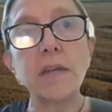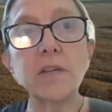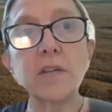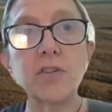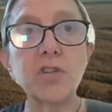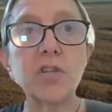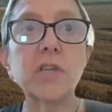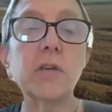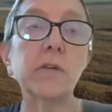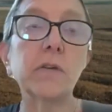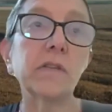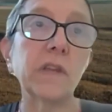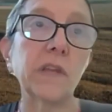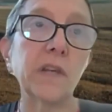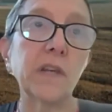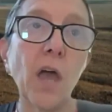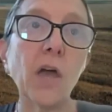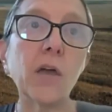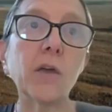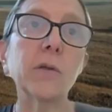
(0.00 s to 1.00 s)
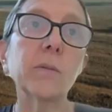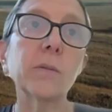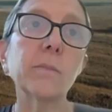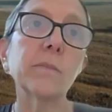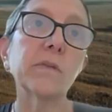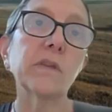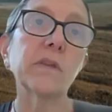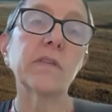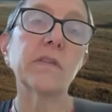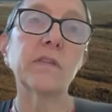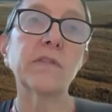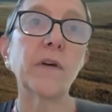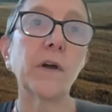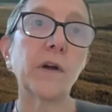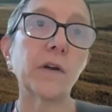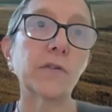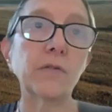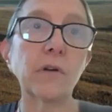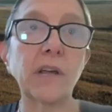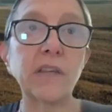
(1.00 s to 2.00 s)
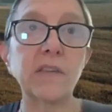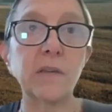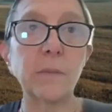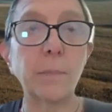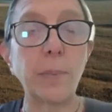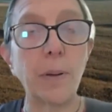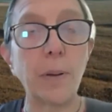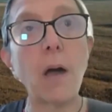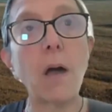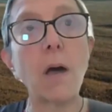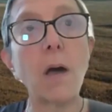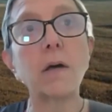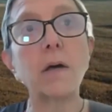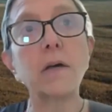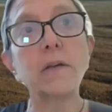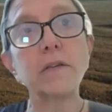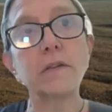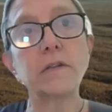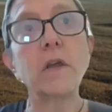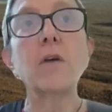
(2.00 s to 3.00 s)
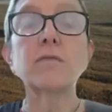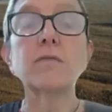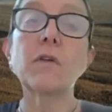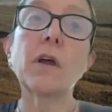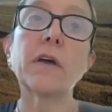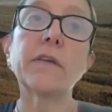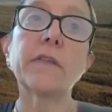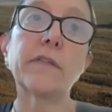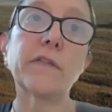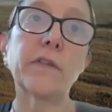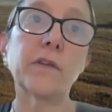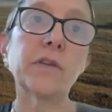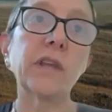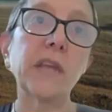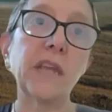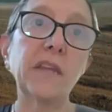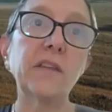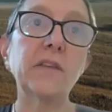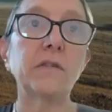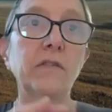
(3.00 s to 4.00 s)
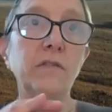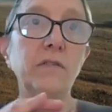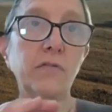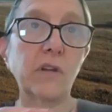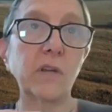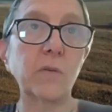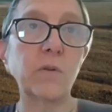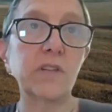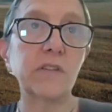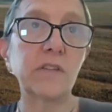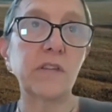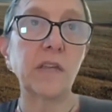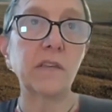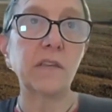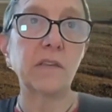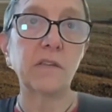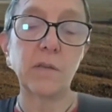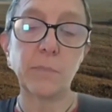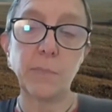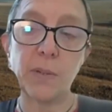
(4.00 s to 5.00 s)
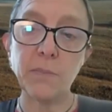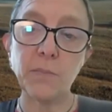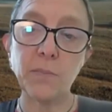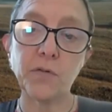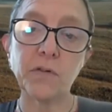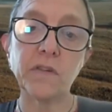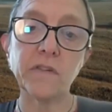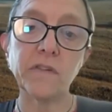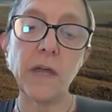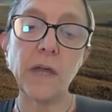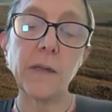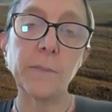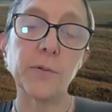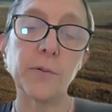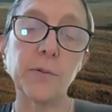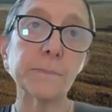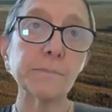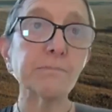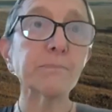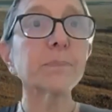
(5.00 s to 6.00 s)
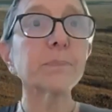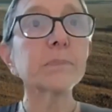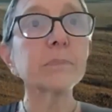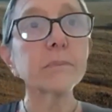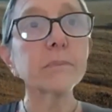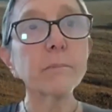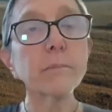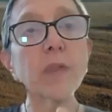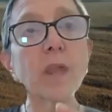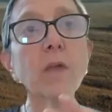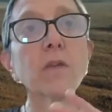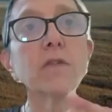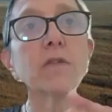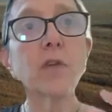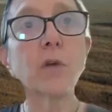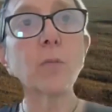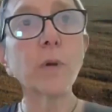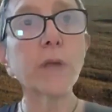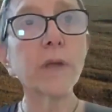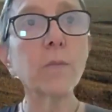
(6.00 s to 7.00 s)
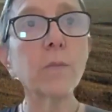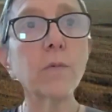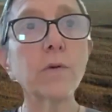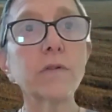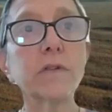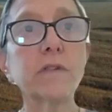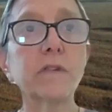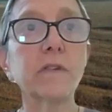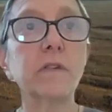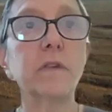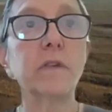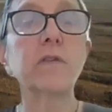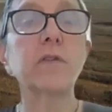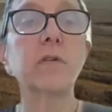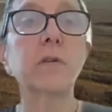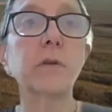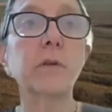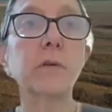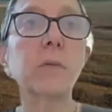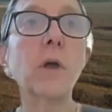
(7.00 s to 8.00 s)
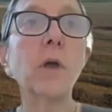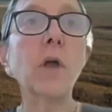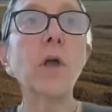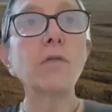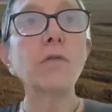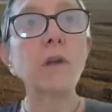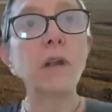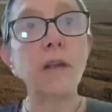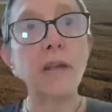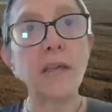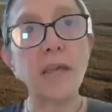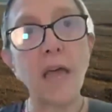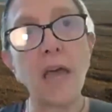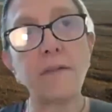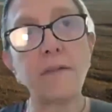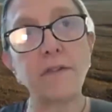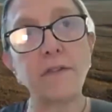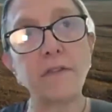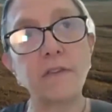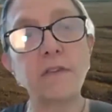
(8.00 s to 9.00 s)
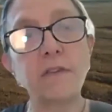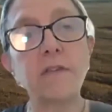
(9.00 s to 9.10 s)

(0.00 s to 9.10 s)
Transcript: energy use in homes is a far greater part rather than industry, which tends to be more stable. So we want to really have a